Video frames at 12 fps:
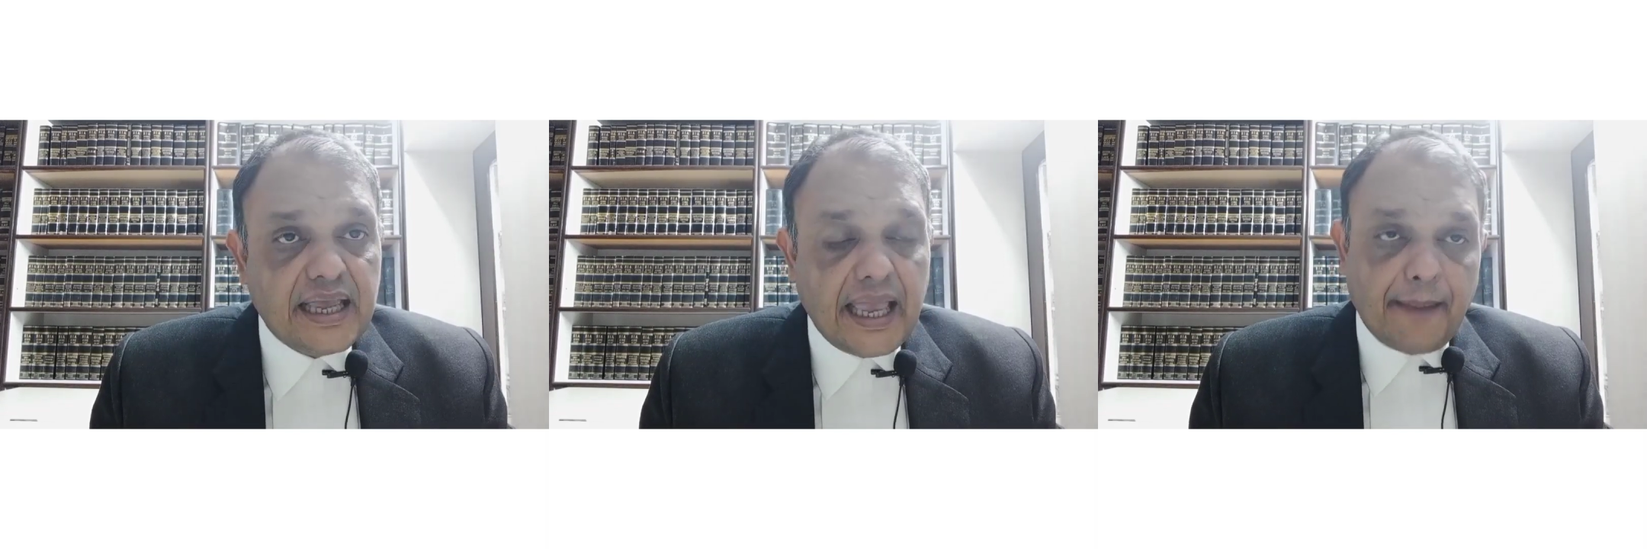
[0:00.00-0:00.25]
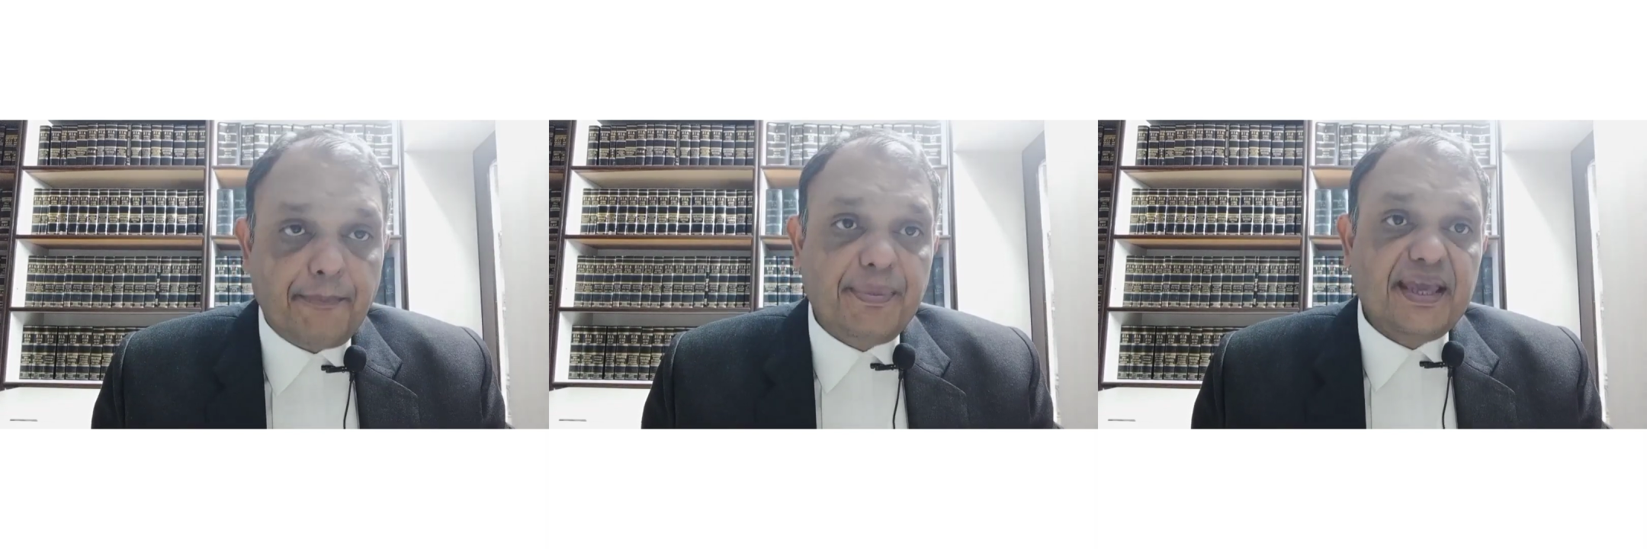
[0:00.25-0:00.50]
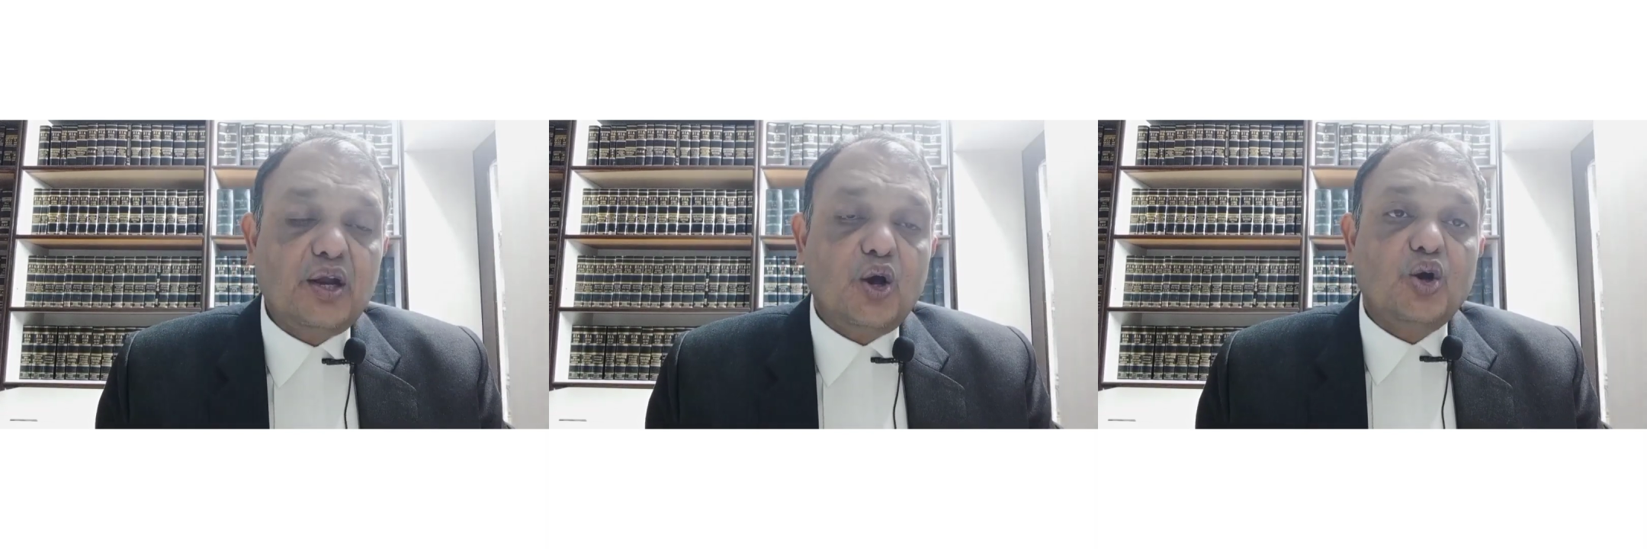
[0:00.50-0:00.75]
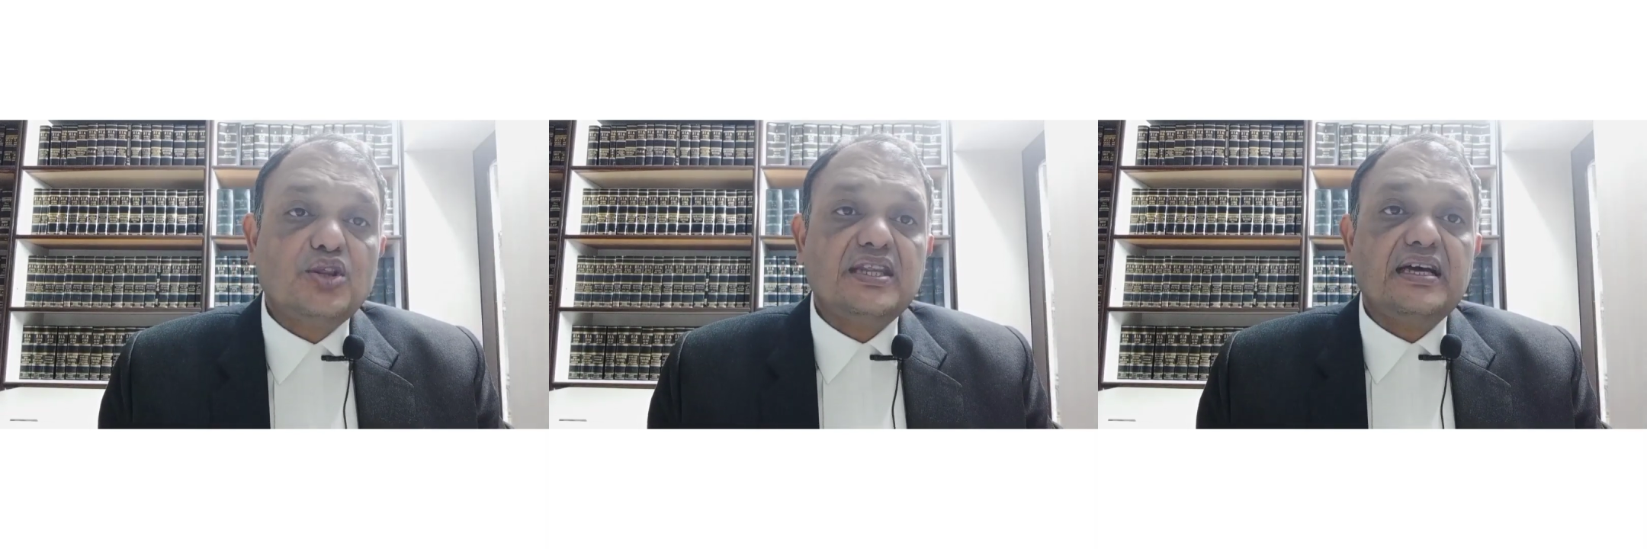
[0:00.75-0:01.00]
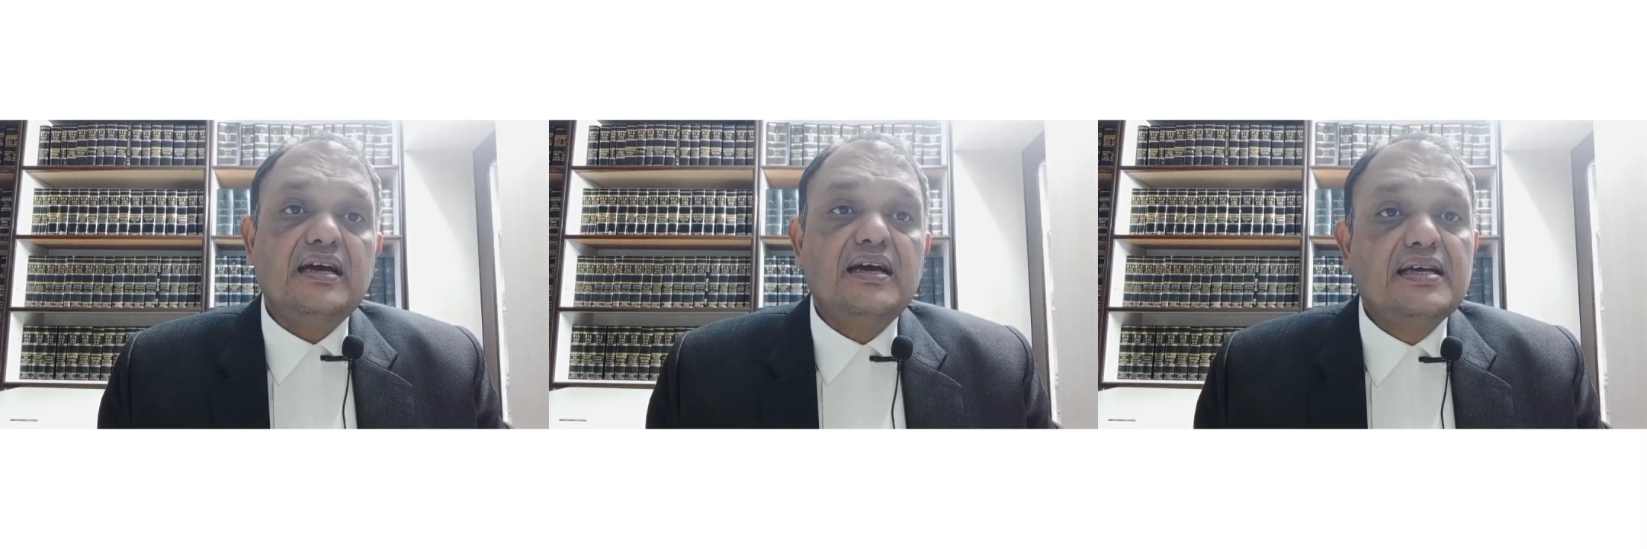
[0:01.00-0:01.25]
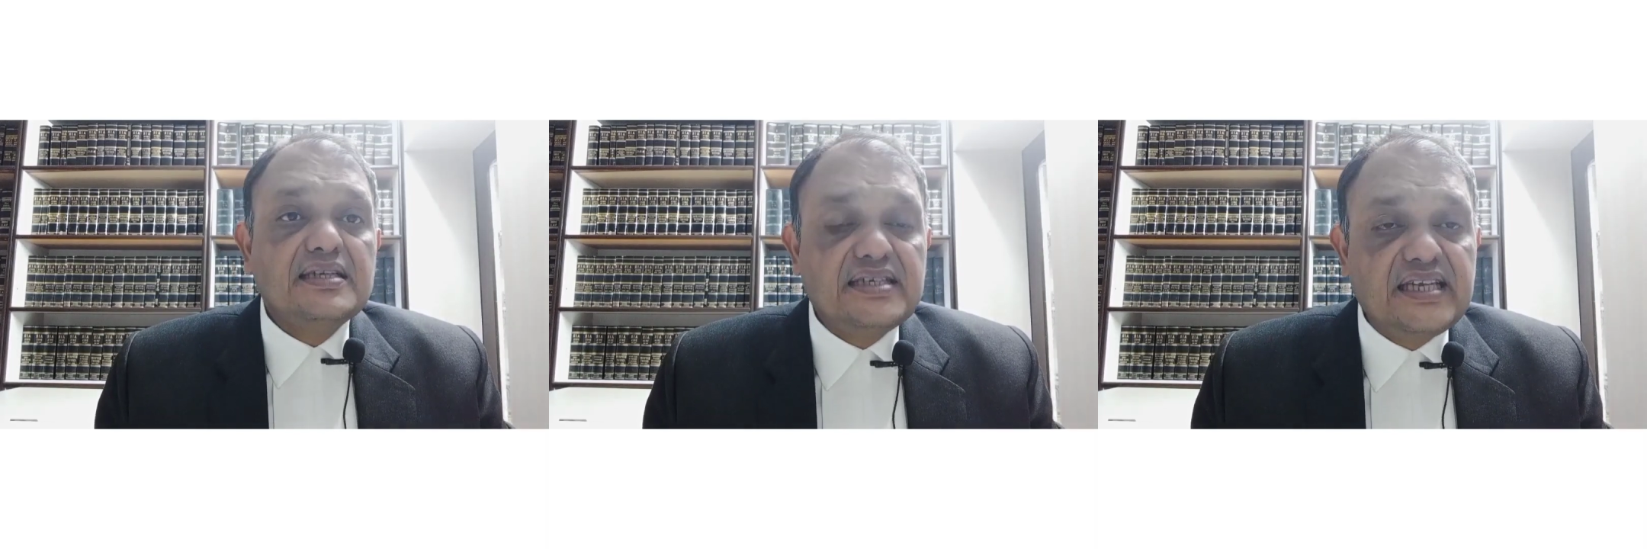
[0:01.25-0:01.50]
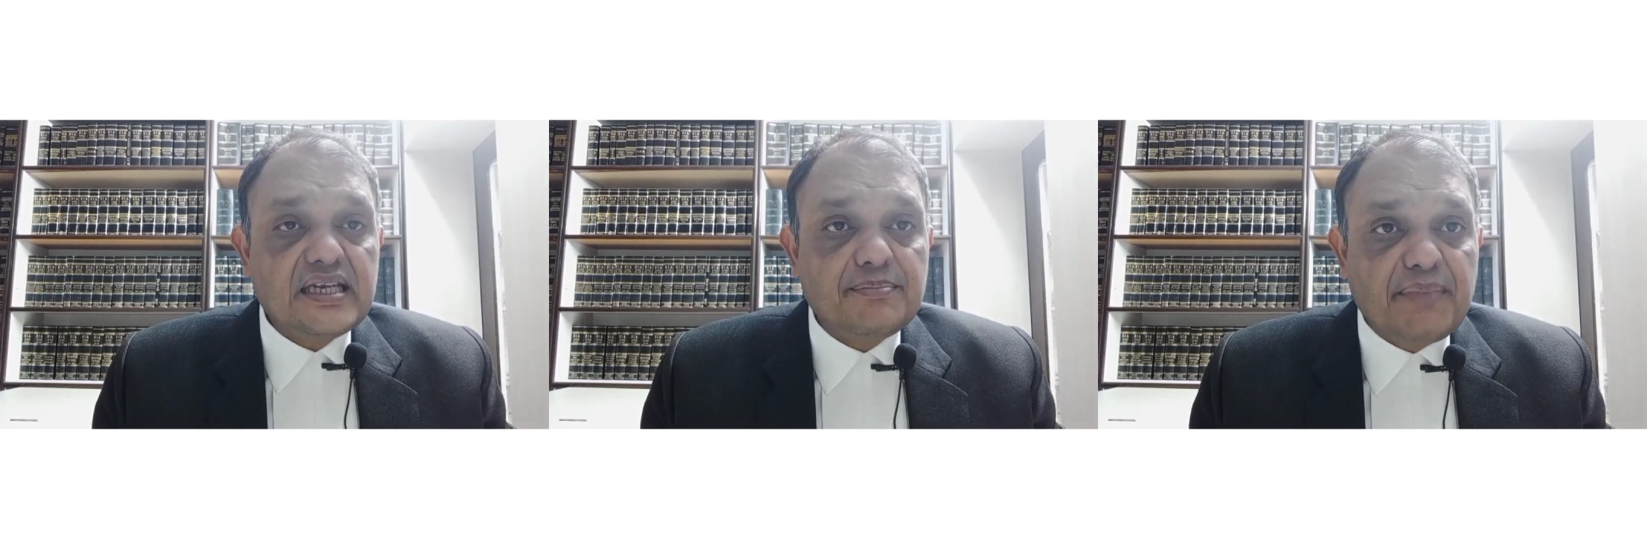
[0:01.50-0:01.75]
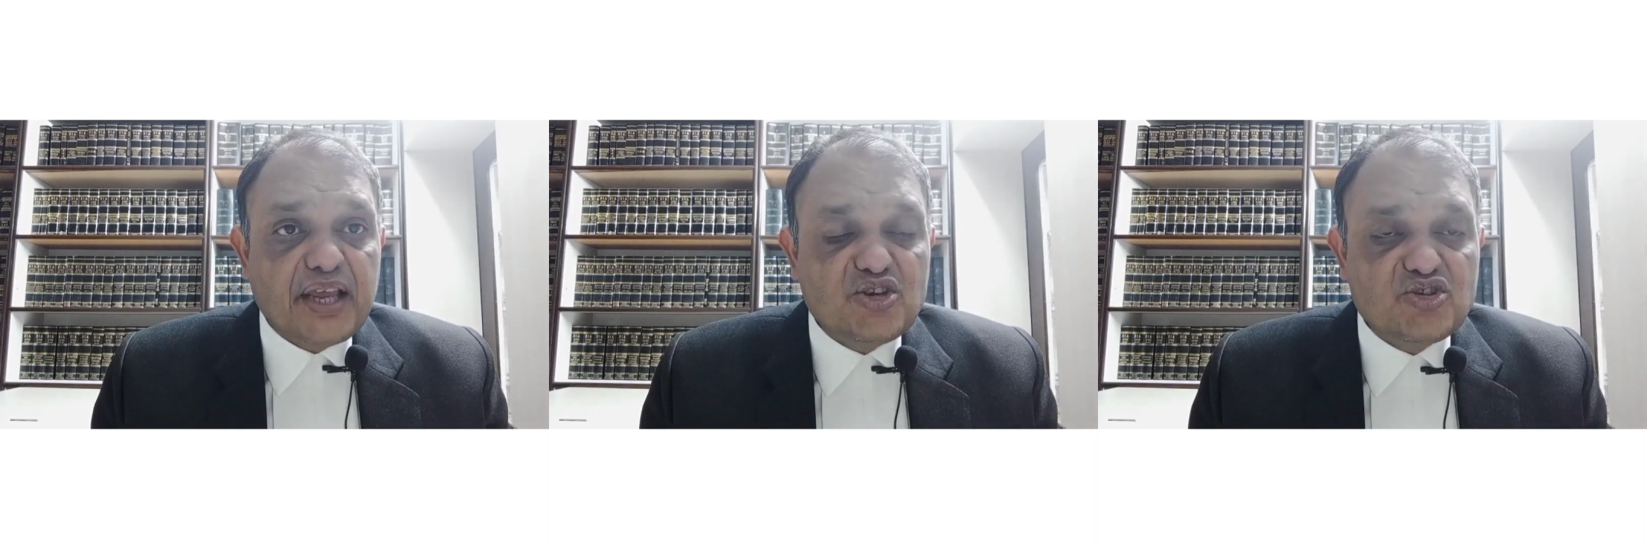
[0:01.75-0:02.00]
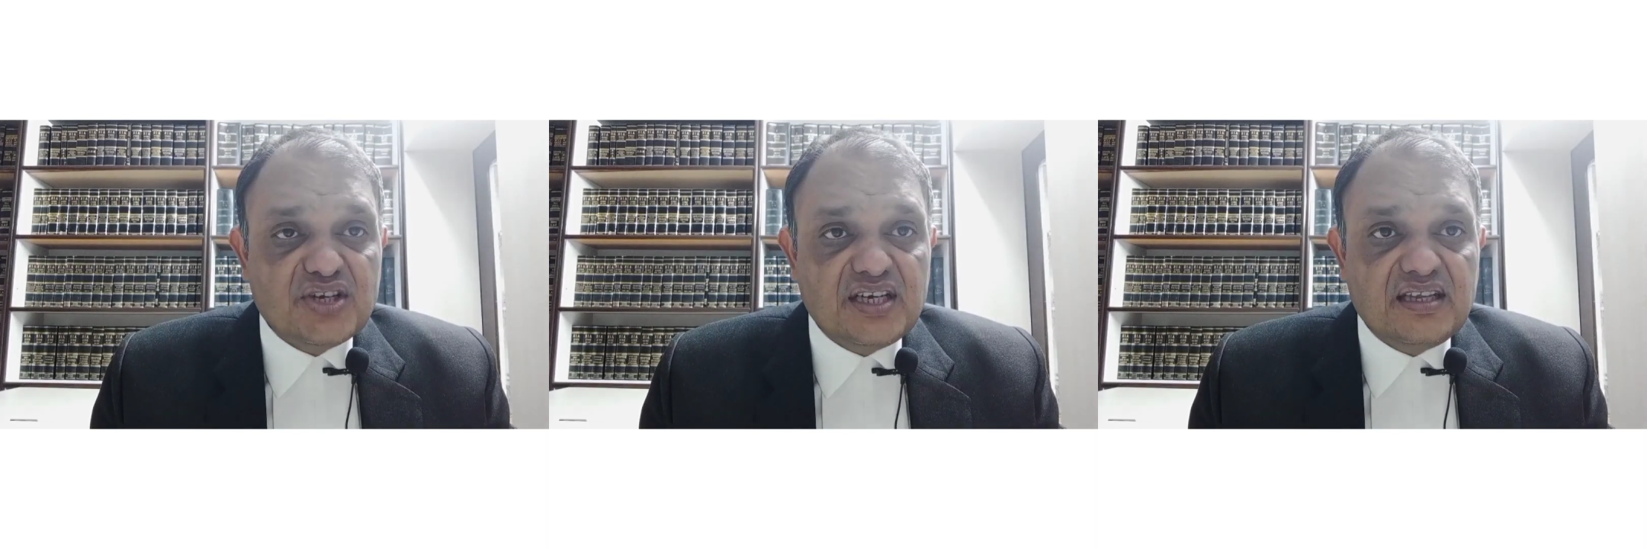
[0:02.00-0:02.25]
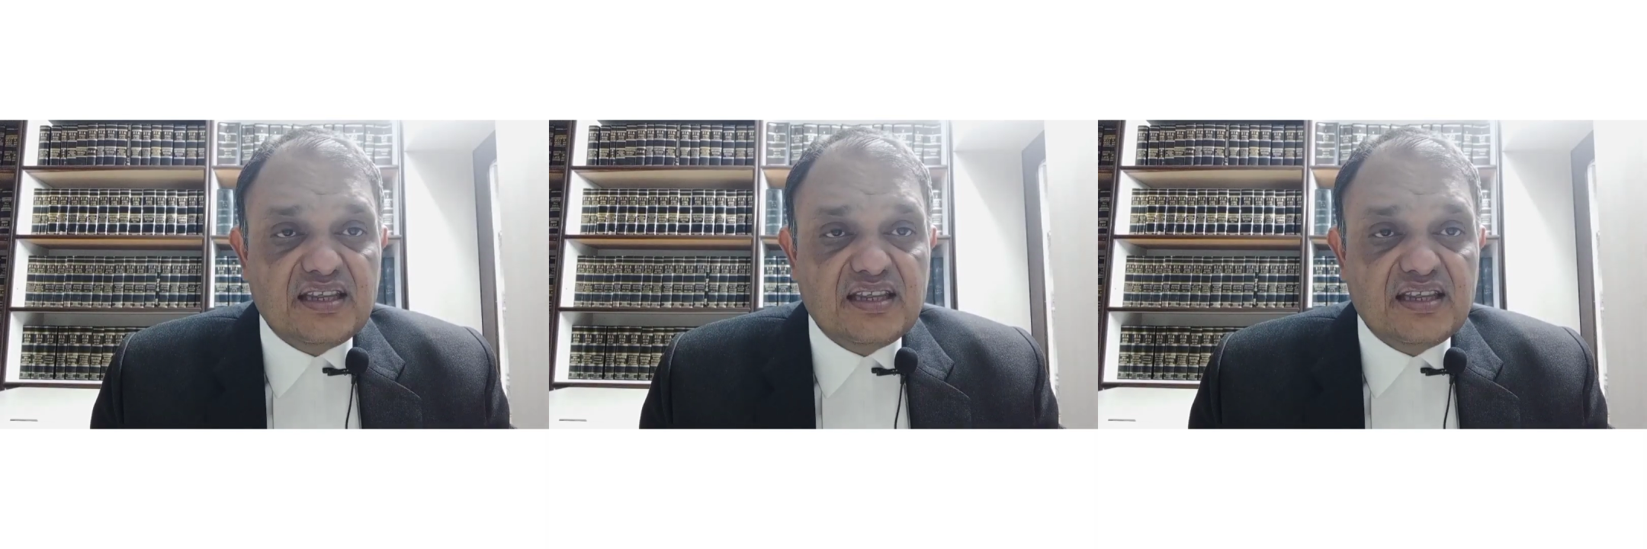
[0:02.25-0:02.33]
Appear on the date mentioned